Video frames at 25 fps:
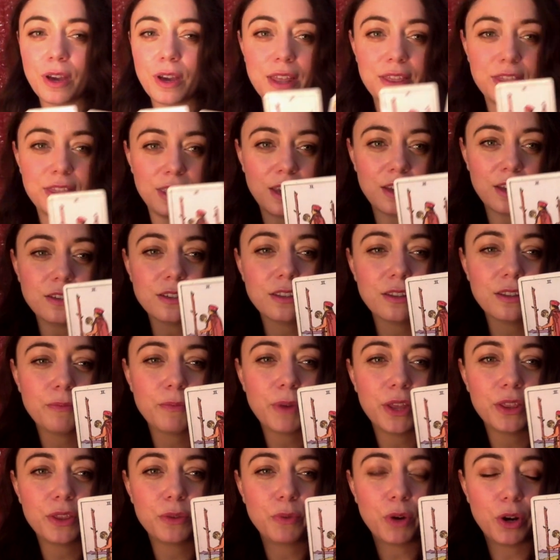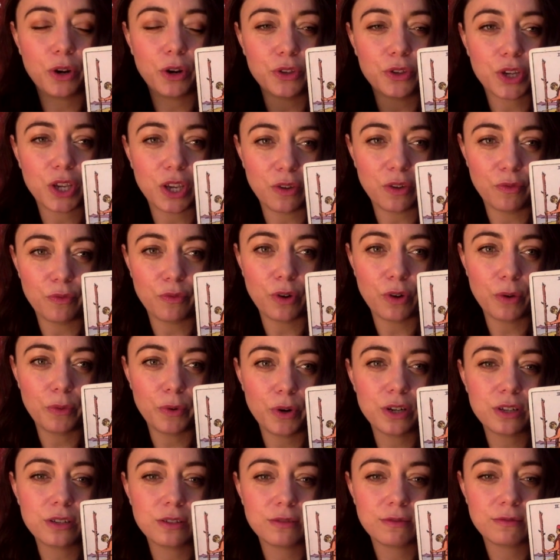At the end of the month, we are looking
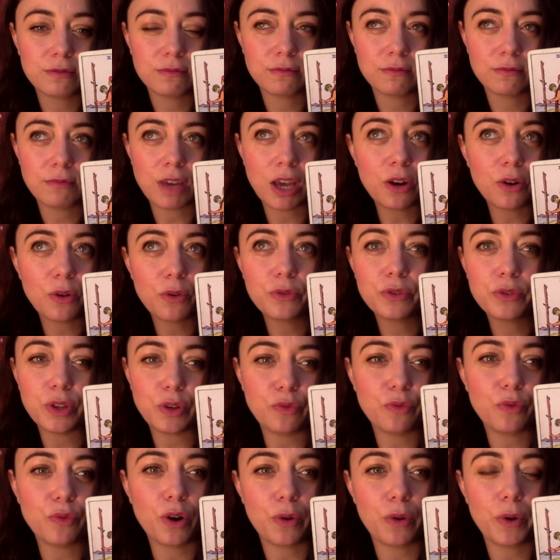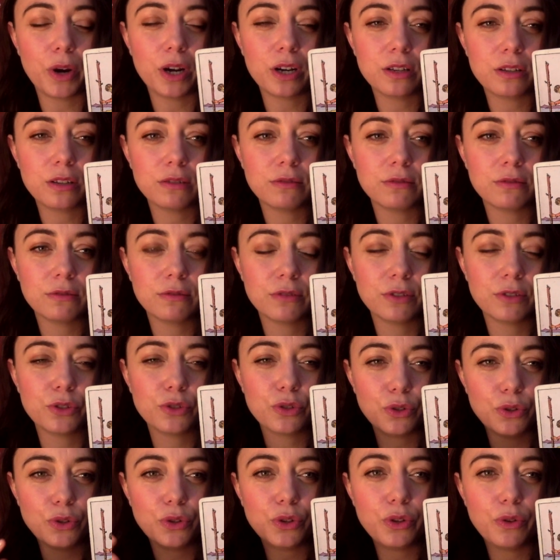forward and only forward
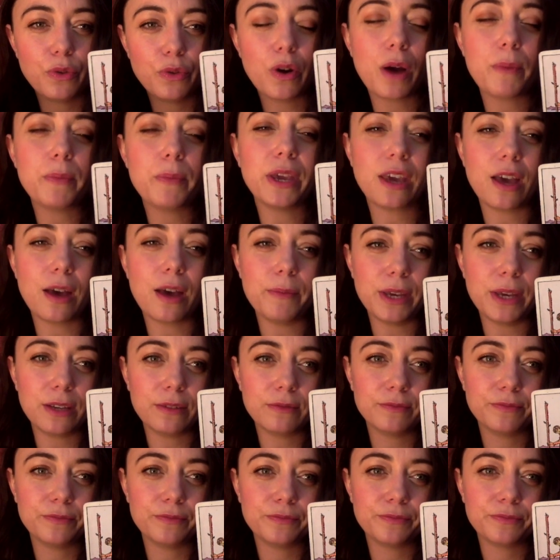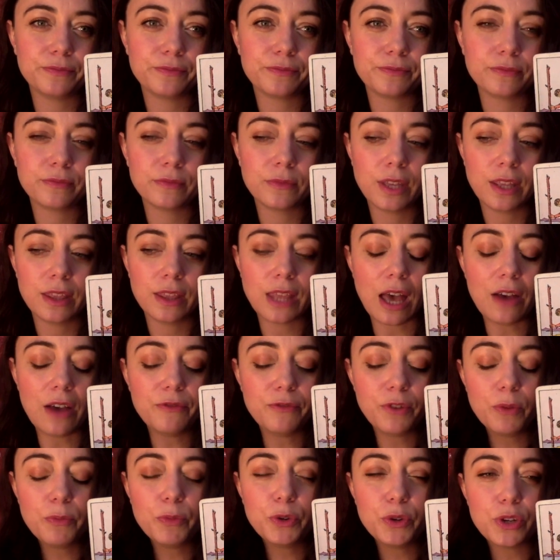to who you are becoming.
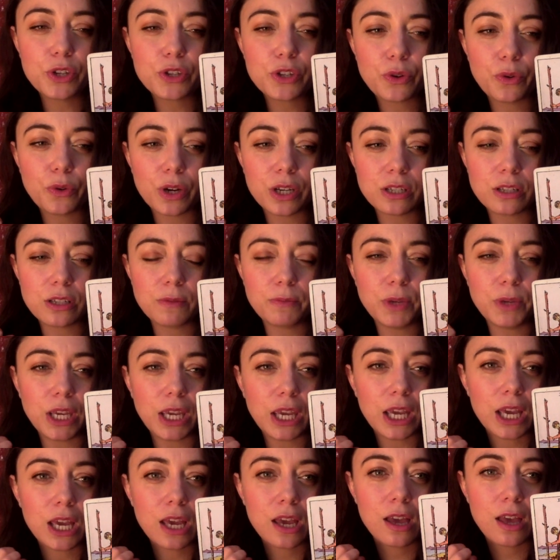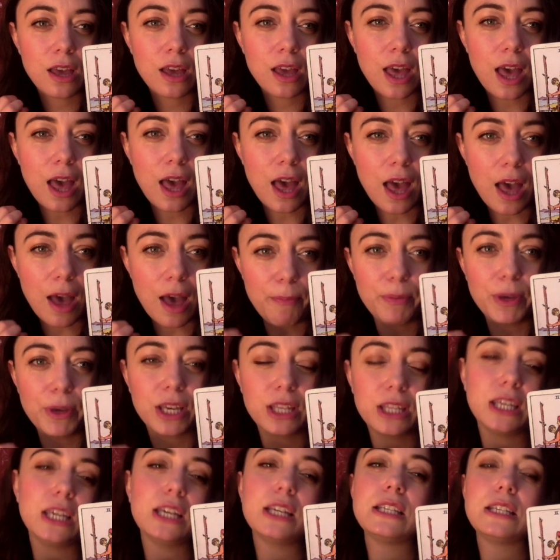That full moon is going to be
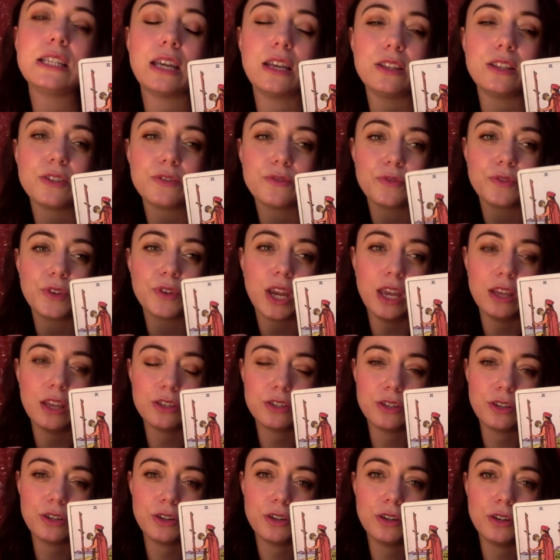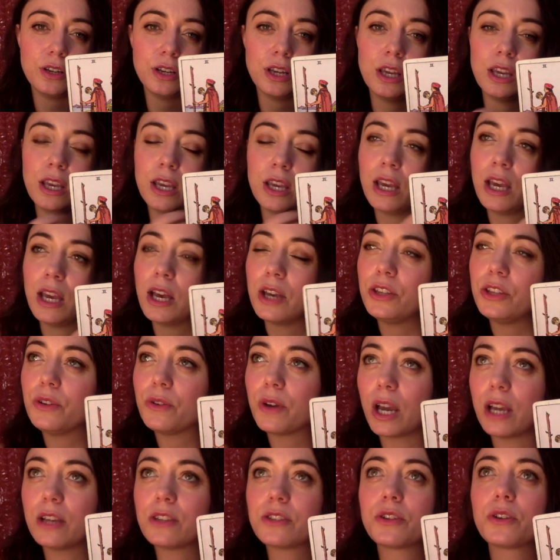epically intense for Cancer. You
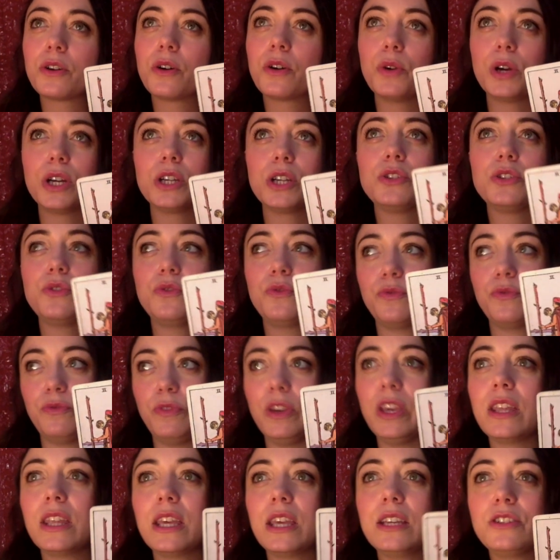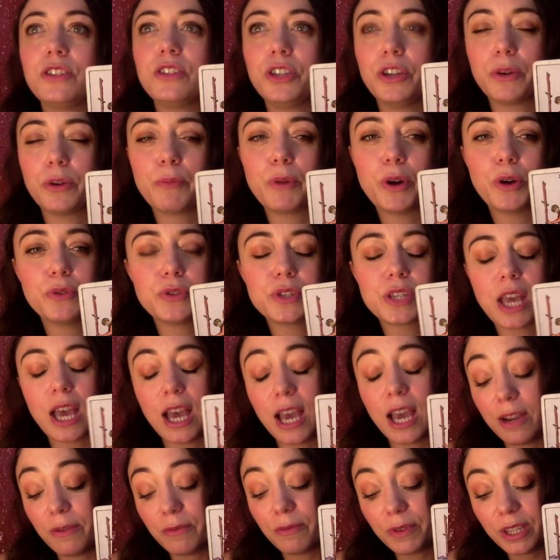guys are going to feel it to your bones.
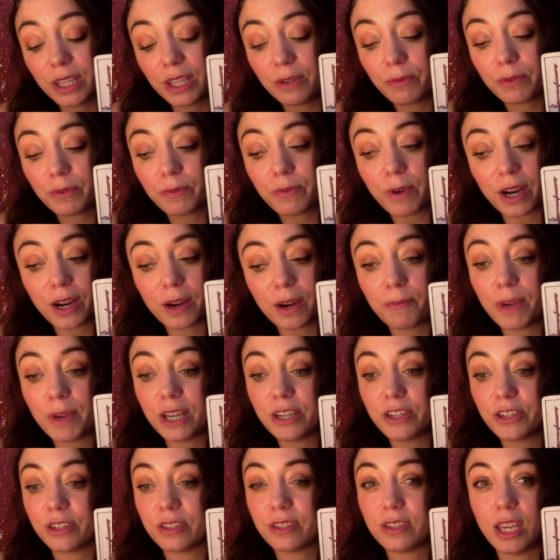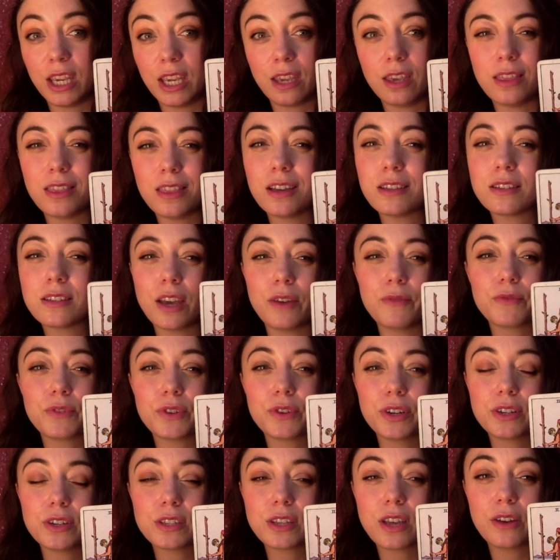I really would recommend just taking that time
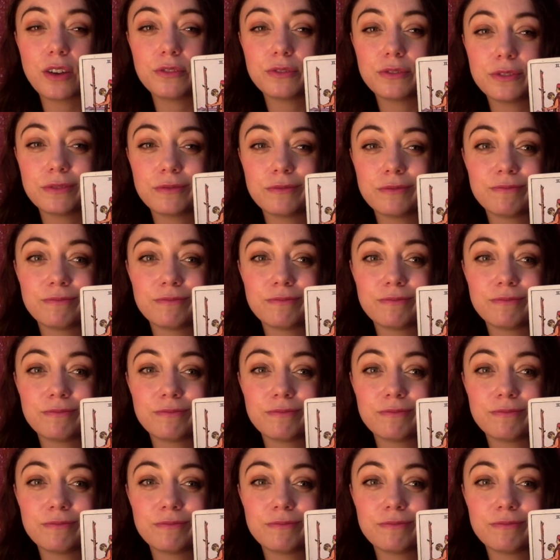for yourself.